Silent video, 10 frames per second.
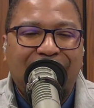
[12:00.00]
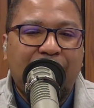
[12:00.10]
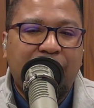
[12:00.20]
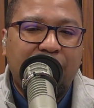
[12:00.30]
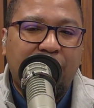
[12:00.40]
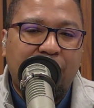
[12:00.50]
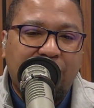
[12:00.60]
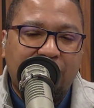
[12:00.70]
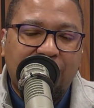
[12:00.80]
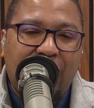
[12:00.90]
into the
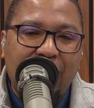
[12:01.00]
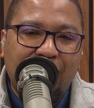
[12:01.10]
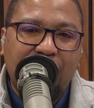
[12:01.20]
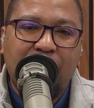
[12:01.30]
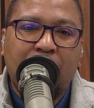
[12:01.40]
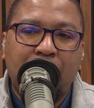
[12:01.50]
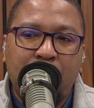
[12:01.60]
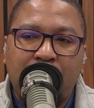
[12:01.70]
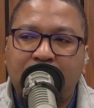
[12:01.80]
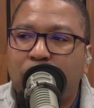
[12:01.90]
societies and
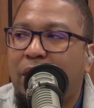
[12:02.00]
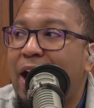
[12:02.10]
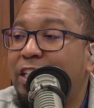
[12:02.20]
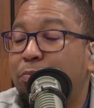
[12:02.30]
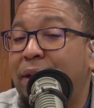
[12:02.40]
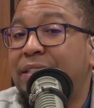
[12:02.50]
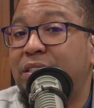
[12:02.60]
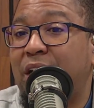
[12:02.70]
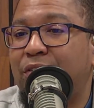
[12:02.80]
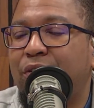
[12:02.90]
communities where God has
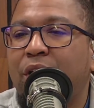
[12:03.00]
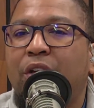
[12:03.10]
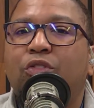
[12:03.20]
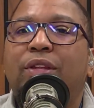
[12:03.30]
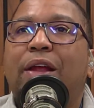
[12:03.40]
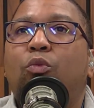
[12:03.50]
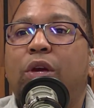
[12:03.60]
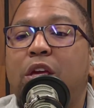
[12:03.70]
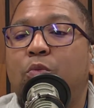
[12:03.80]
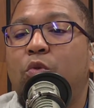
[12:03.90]
placed us so that
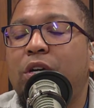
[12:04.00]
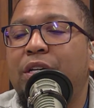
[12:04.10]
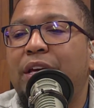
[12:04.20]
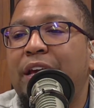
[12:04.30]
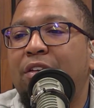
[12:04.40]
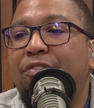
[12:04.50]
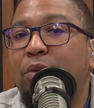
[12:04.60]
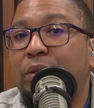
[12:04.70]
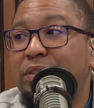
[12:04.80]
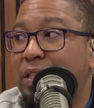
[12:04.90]
we would
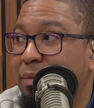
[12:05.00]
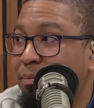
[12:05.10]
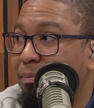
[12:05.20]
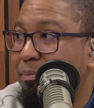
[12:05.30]
influence them.